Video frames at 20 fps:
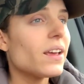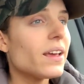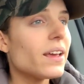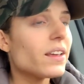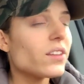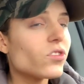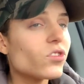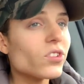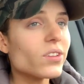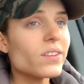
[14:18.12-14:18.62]

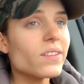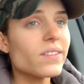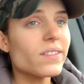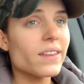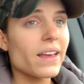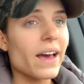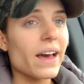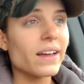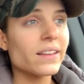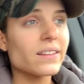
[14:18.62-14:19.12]
it's just
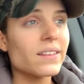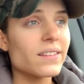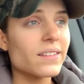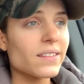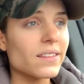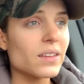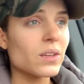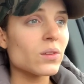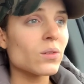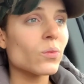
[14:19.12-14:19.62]
sad to
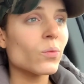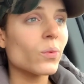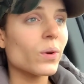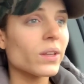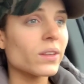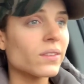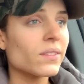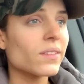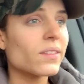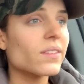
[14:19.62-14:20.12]
see
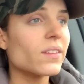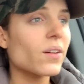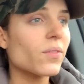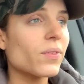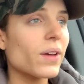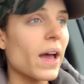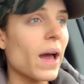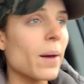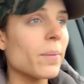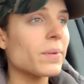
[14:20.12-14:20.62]
when stuff
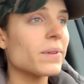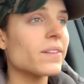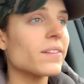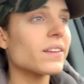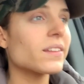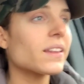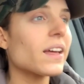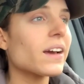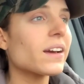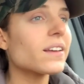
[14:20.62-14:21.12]
happens
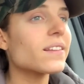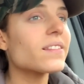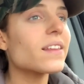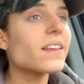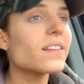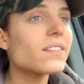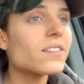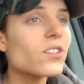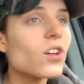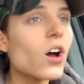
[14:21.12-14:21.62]
like that because
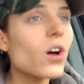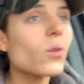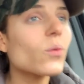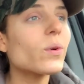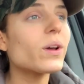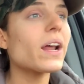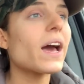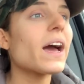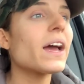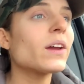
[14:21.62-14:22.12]
that's not
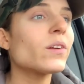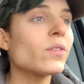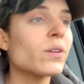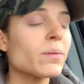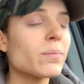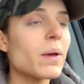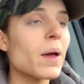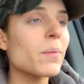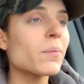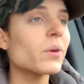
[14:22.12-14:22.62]
what I
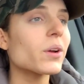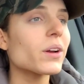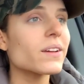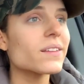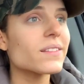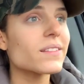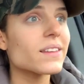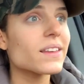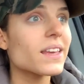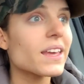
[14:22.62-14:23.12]
remember
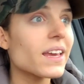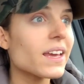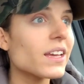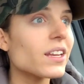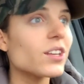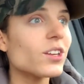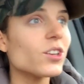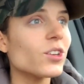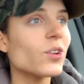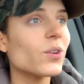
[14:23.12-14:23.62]
as a kid,
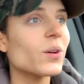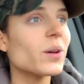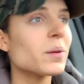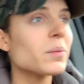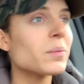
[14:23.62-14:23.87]
you know what I